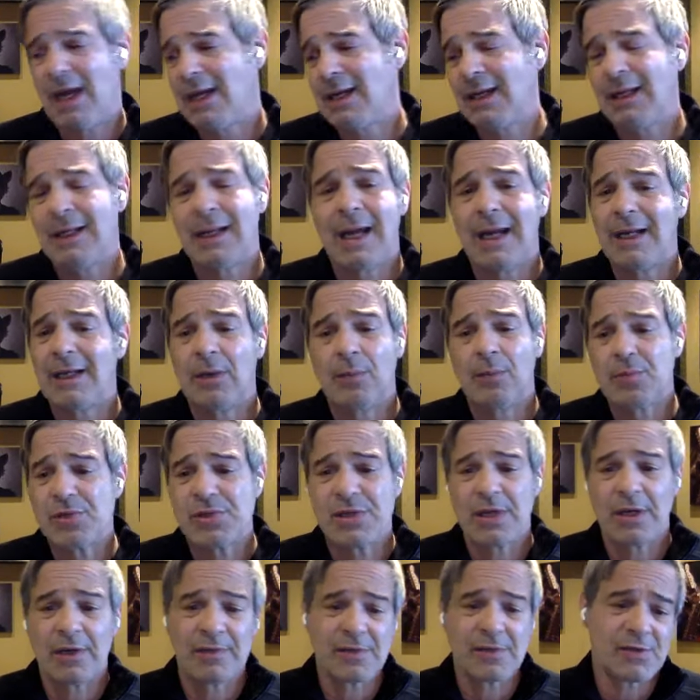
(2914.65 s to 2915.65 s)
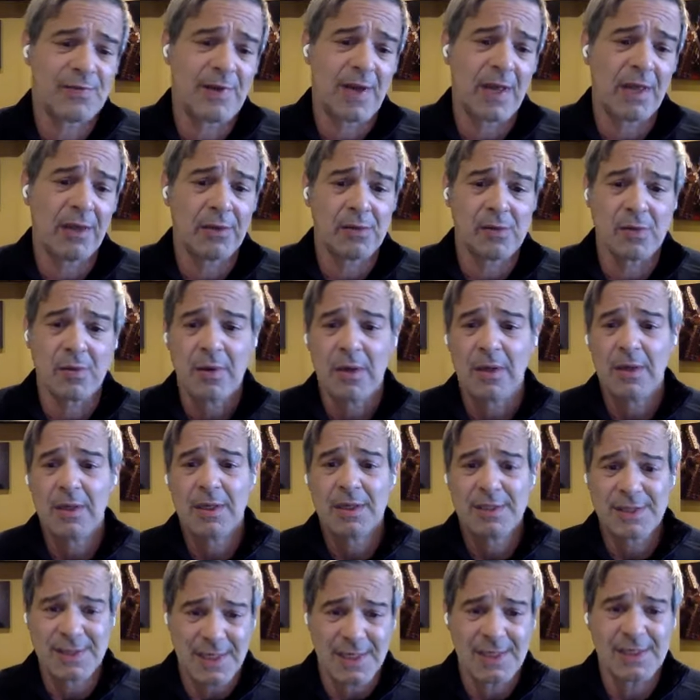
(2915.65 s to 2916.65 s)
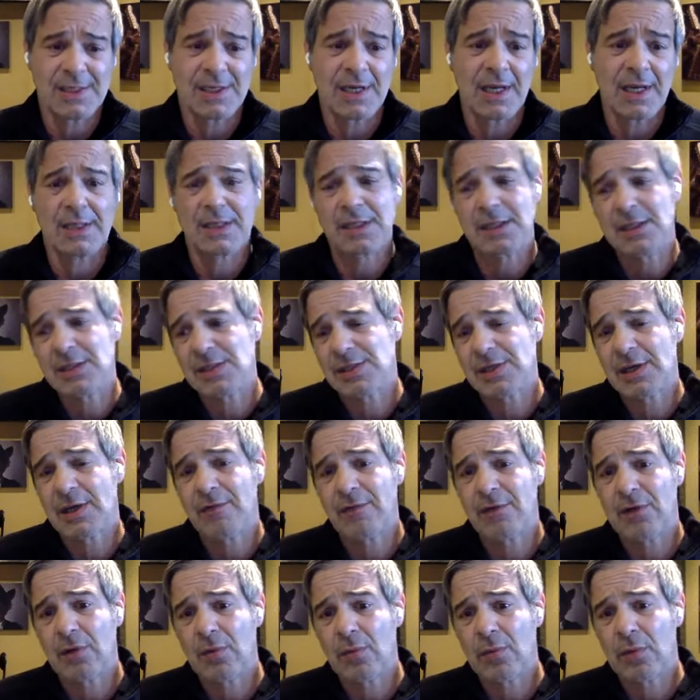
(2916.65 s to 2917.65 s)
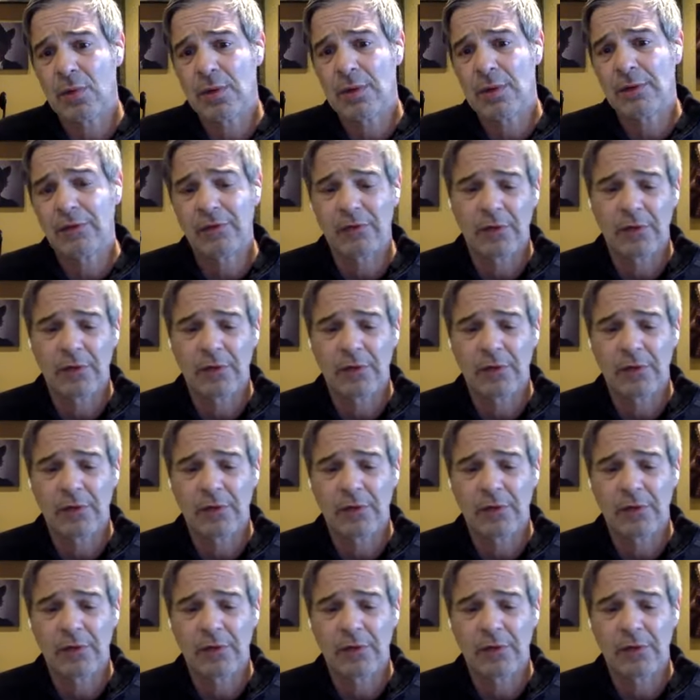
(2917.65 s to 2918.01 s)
80, 90% of its value since 1971.